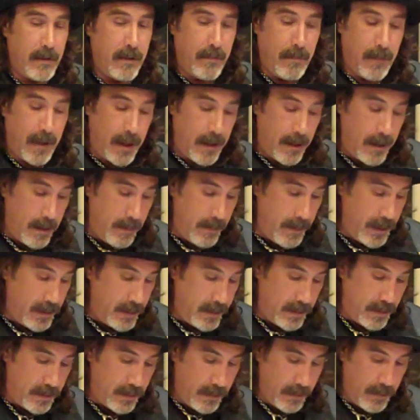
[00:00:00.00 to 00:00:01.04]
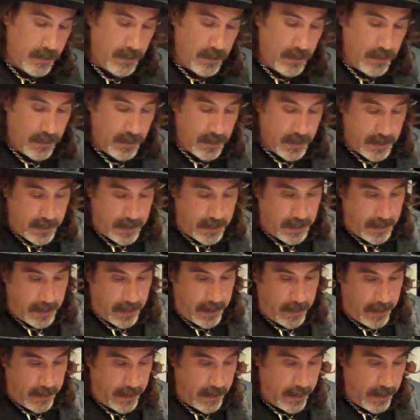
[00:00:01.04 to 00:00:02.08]
mayhem ensues.
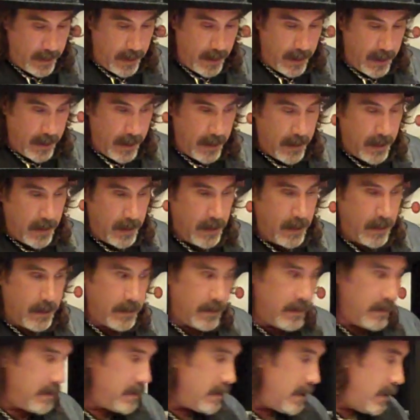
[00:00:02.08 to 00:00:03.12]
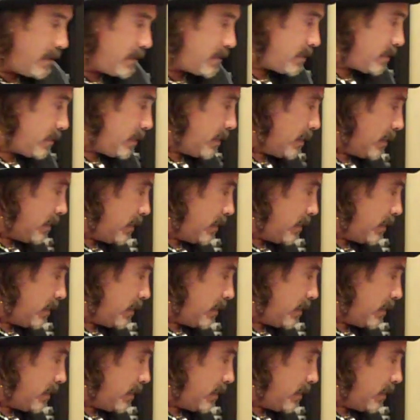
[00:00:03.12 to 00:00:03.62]
It's essentially a